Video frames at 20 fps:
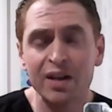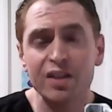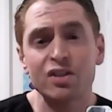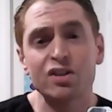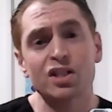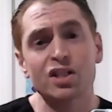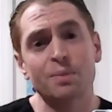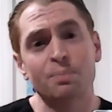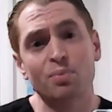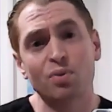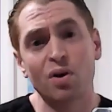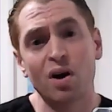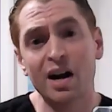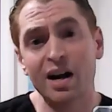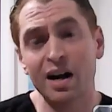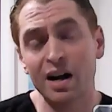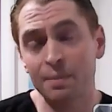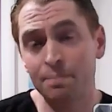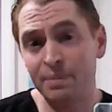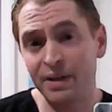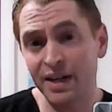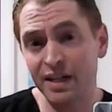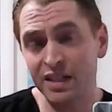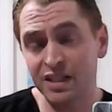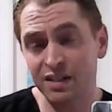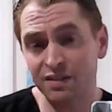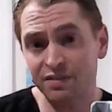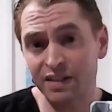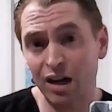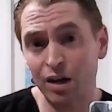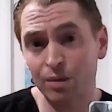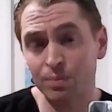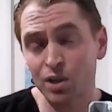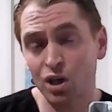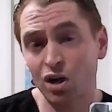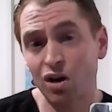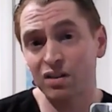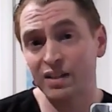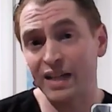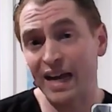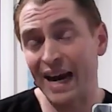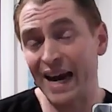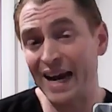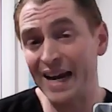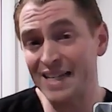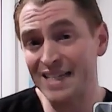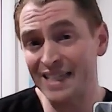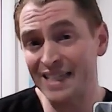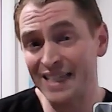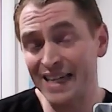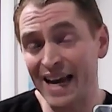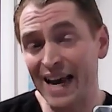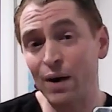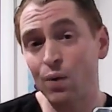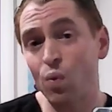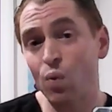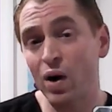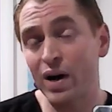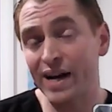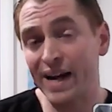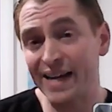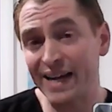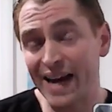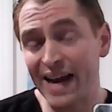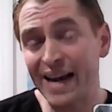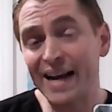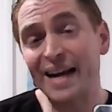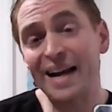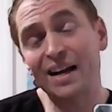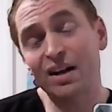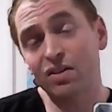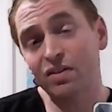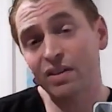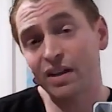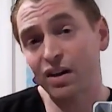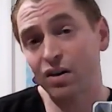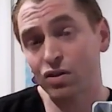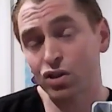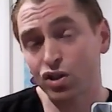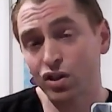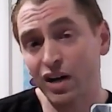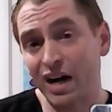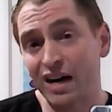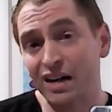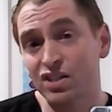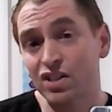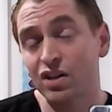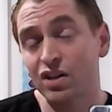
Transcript: There's a product being developed called ATA-188 in clinical trials